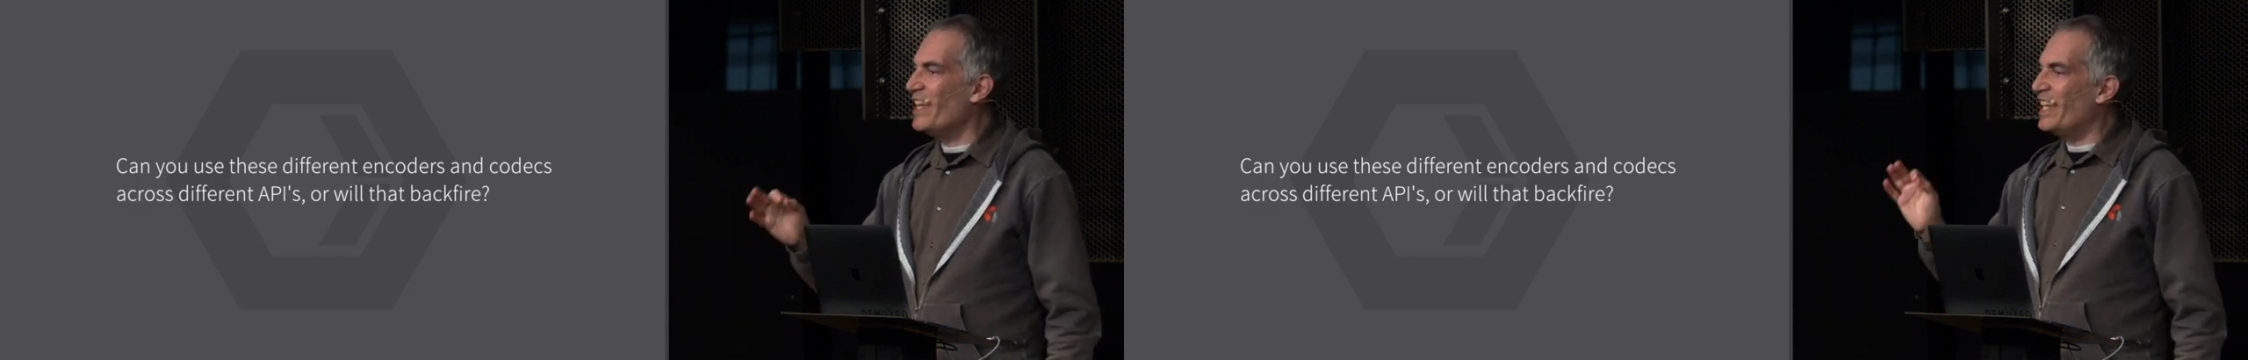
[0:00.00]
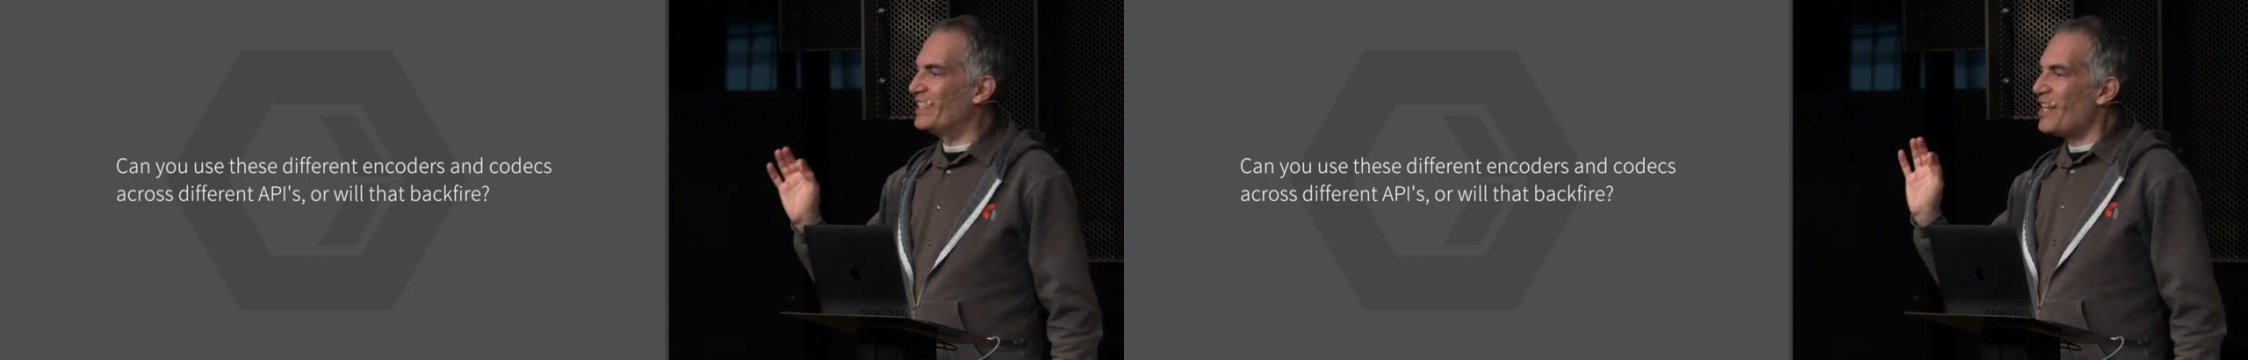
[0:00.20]

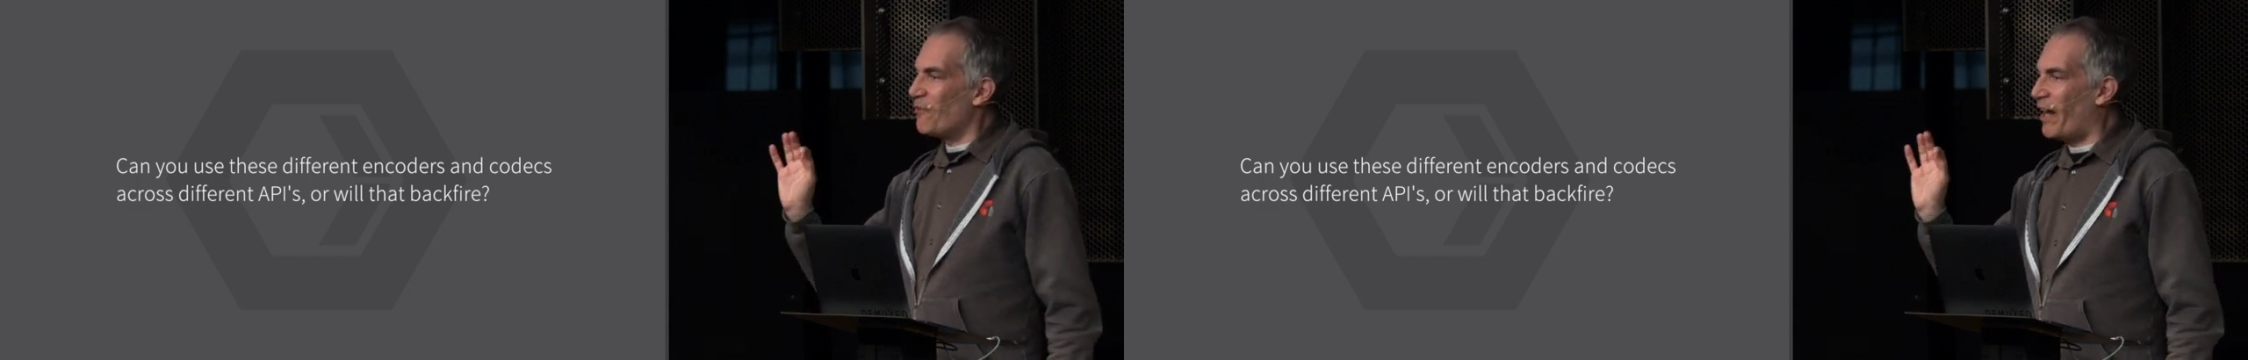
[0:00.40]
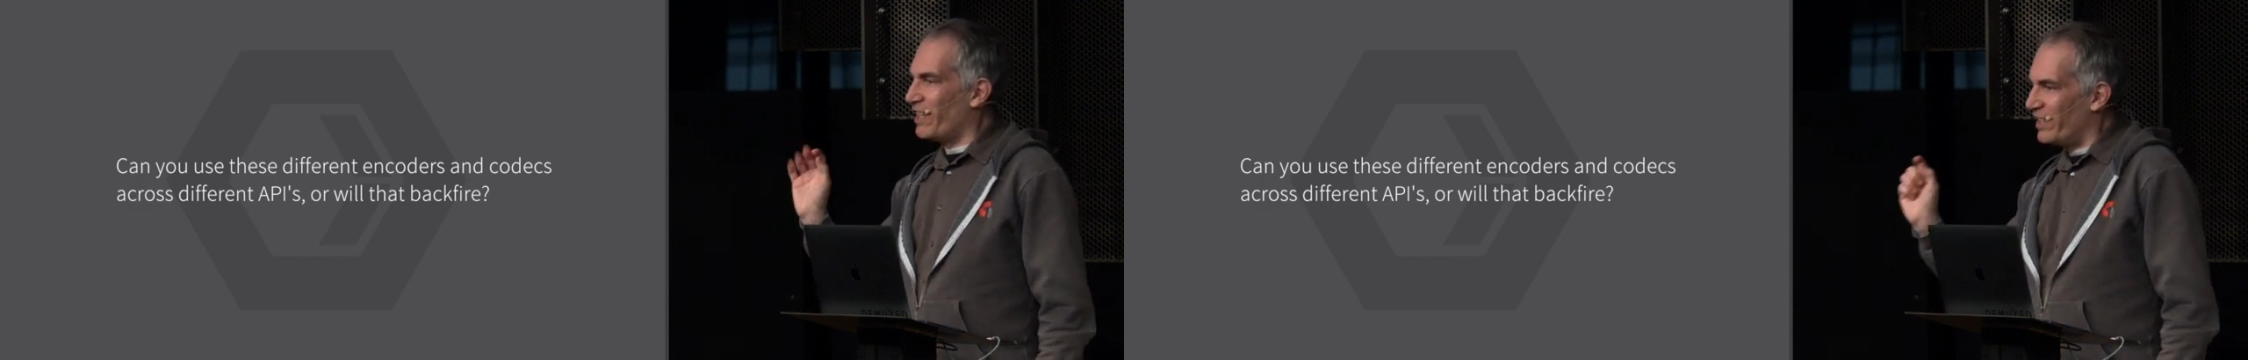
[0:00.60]
is
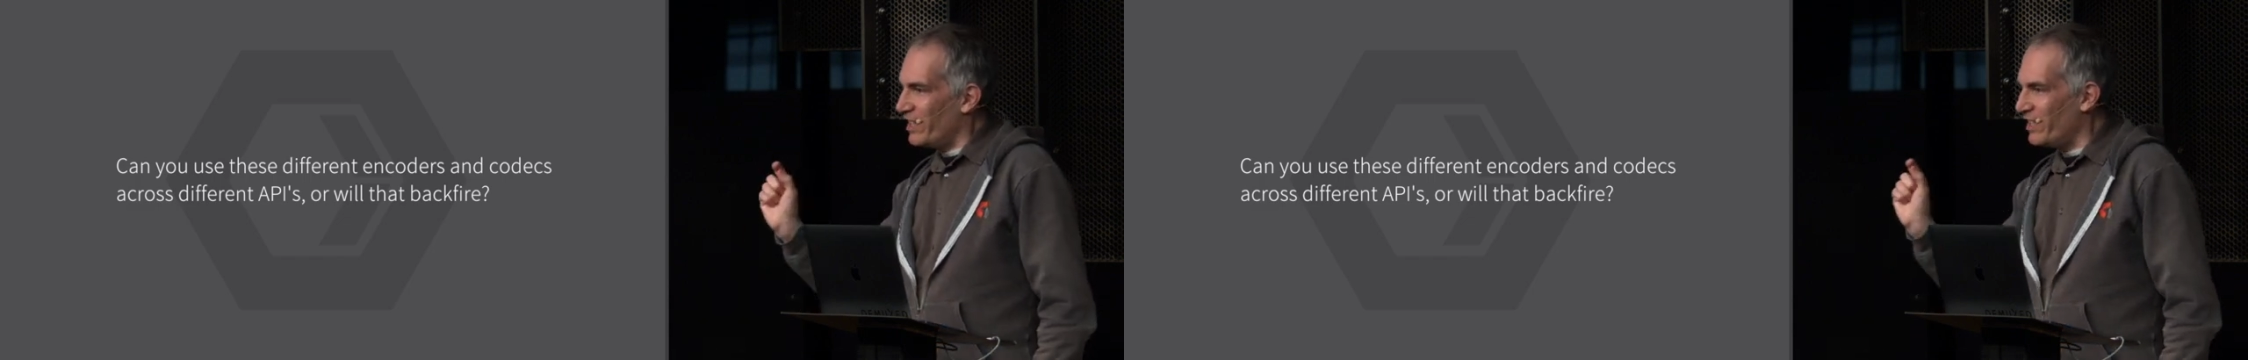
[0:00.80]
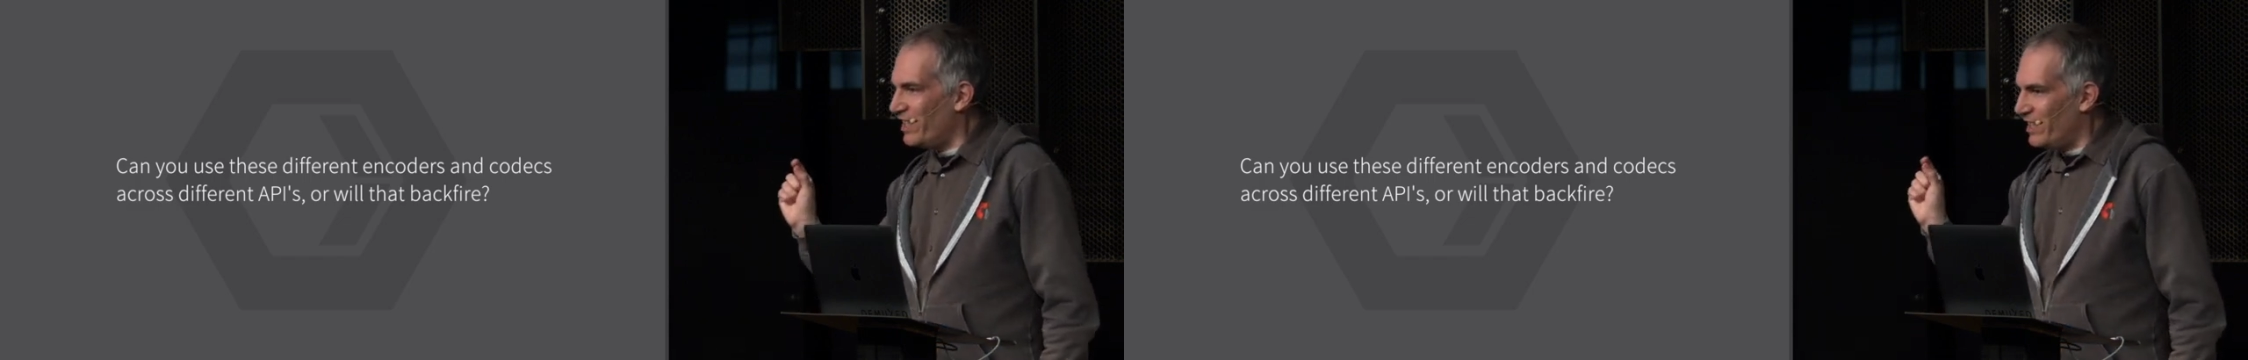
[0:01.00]
write a
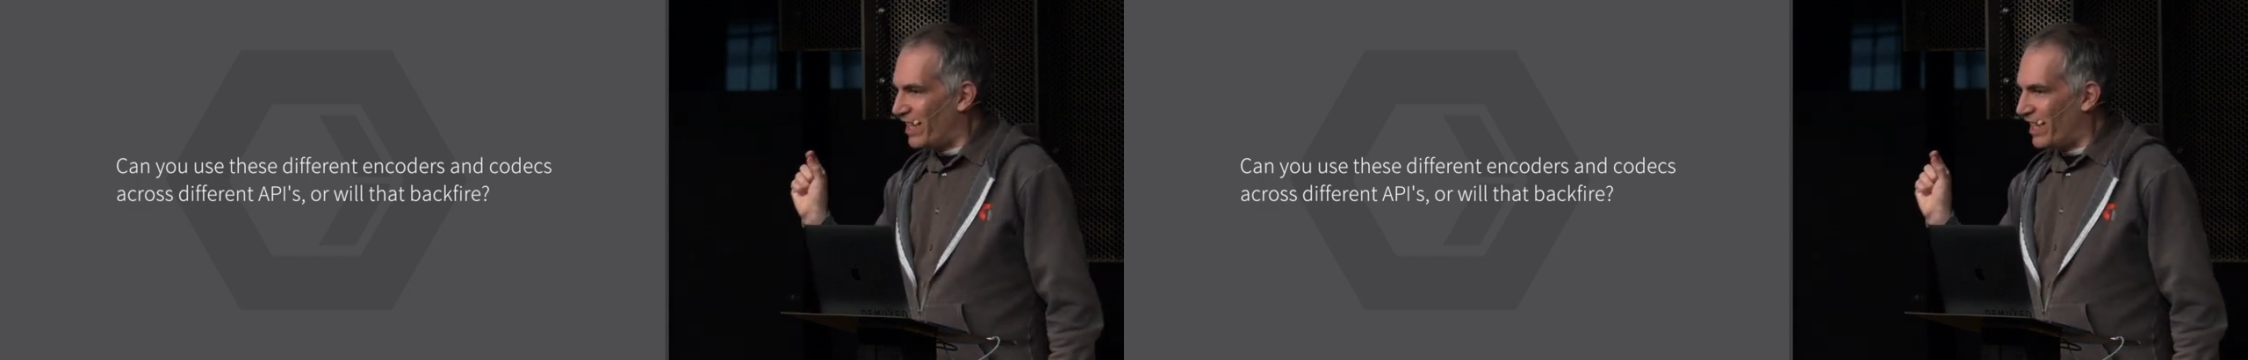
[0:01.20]
little